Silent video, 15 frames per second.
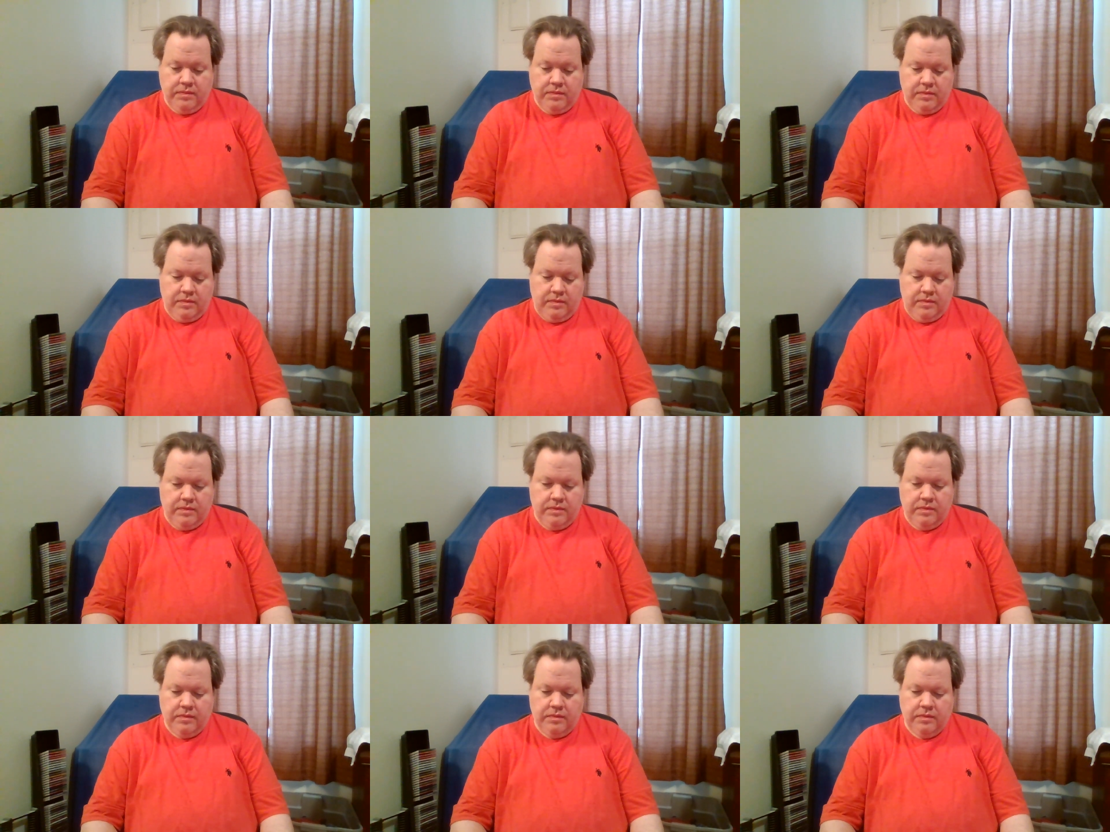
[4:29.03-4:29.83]

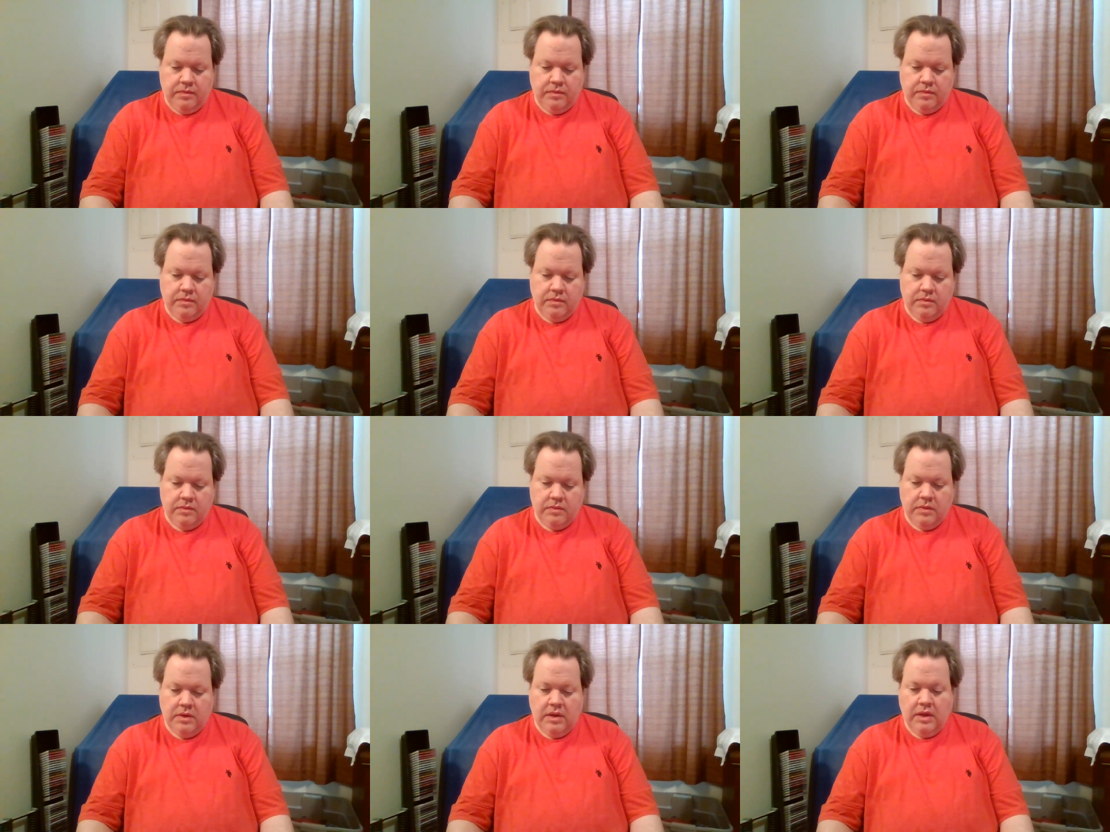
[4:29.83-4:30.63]

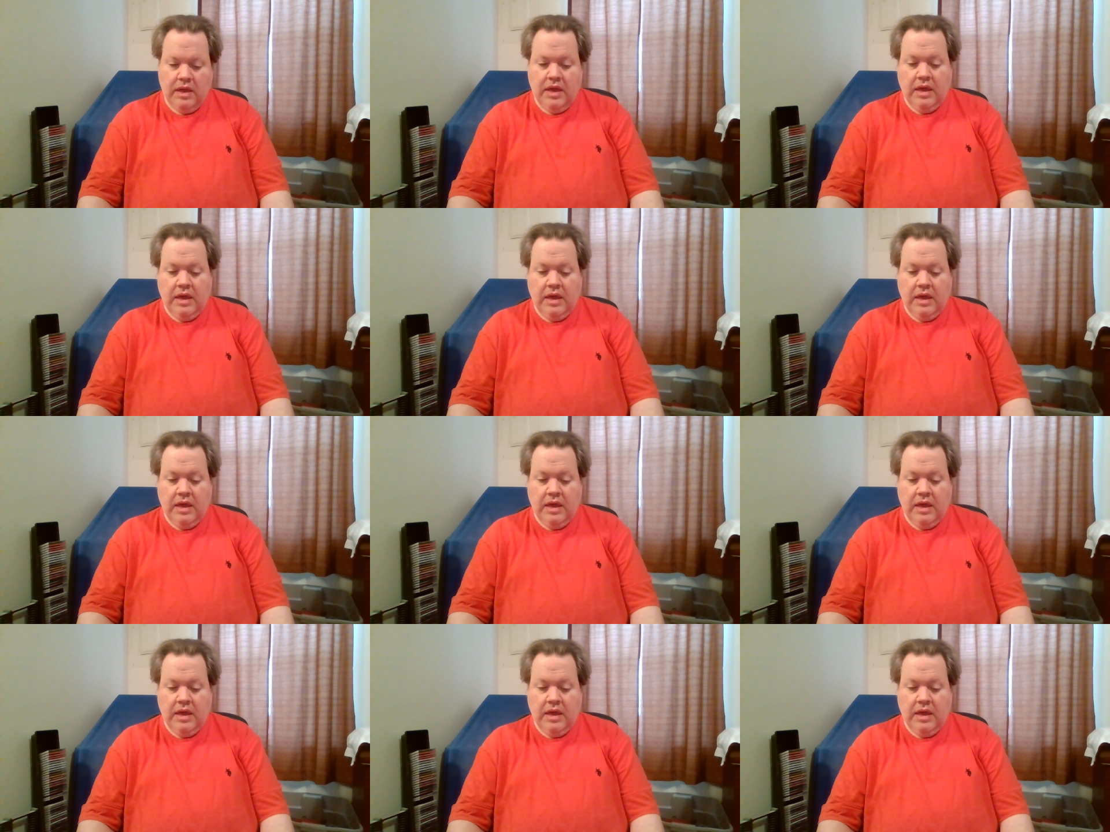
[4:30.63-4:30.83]
(no one is talking)